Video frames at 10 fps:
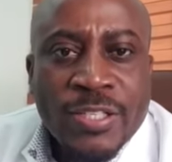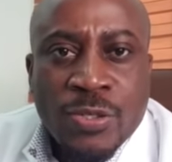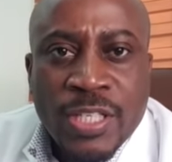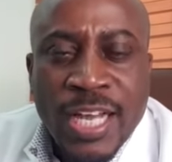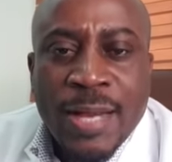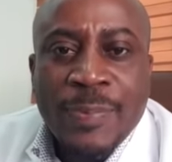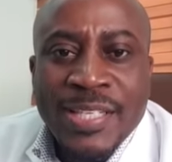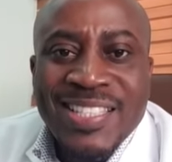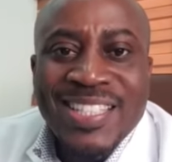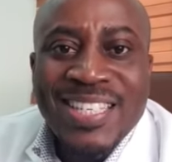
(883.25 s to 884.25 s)
It only
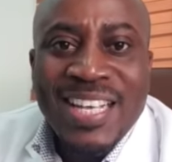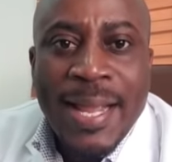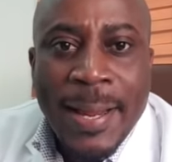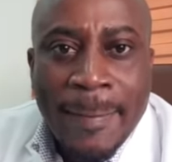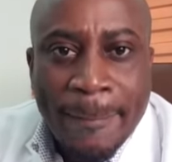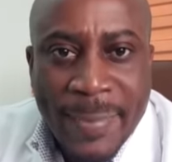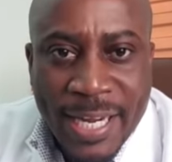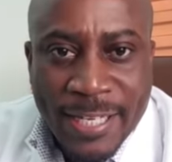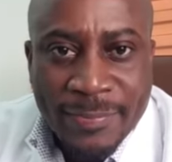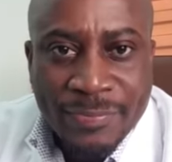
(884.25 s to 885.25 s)
happens in
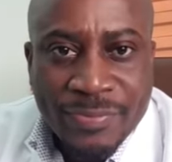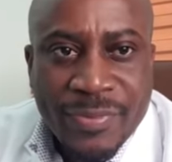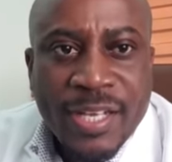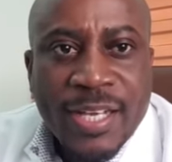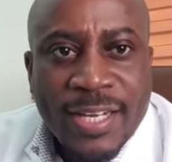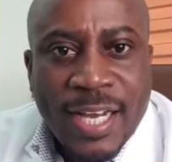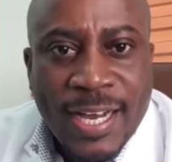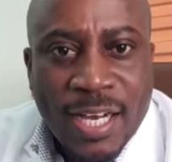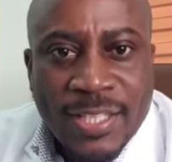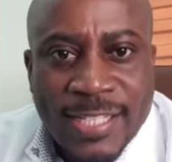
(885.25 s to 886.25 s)
men. Now,
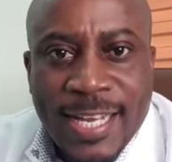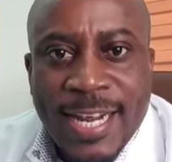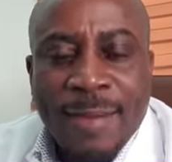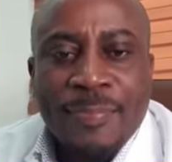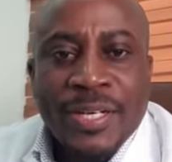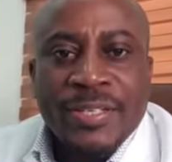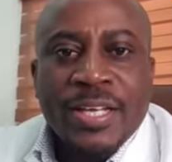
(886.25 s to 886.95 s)
how does that happen?